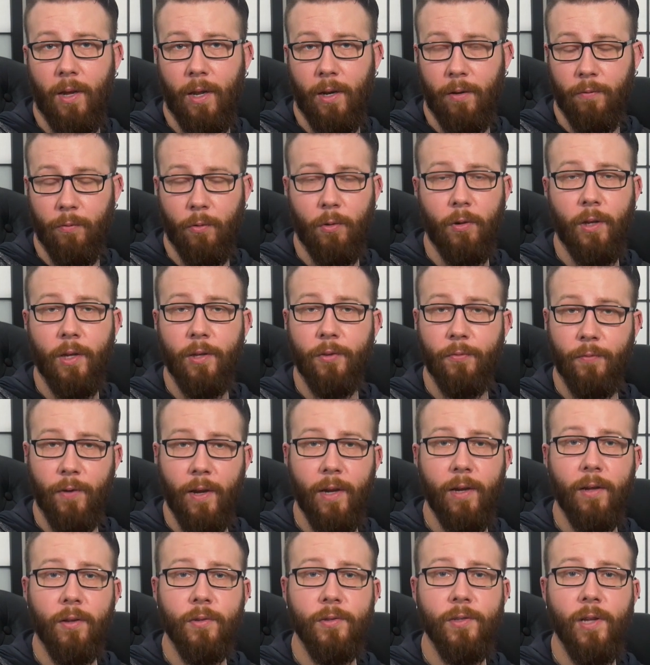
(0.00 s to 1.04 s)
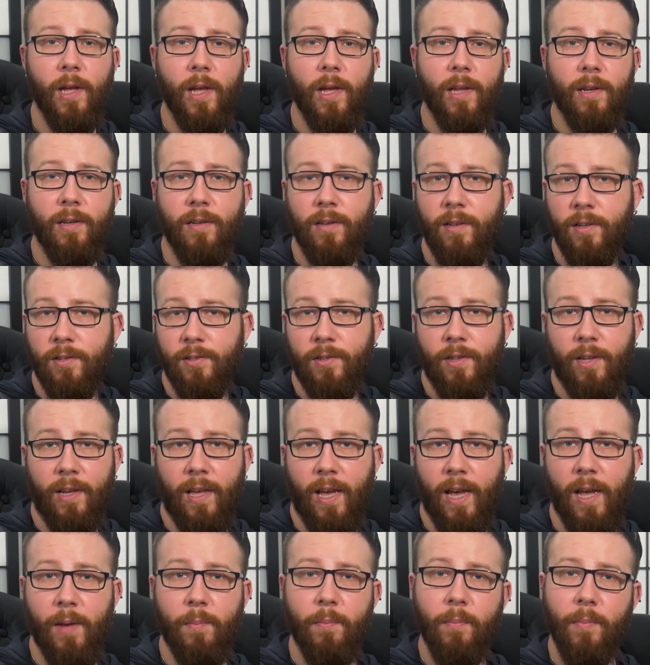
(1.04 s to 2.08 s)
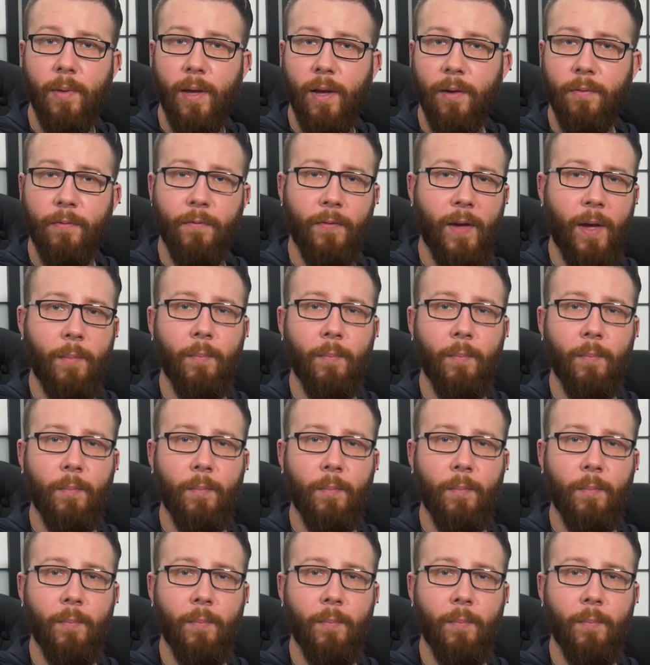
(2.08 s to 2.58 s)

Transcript: And if all else fails, does the game have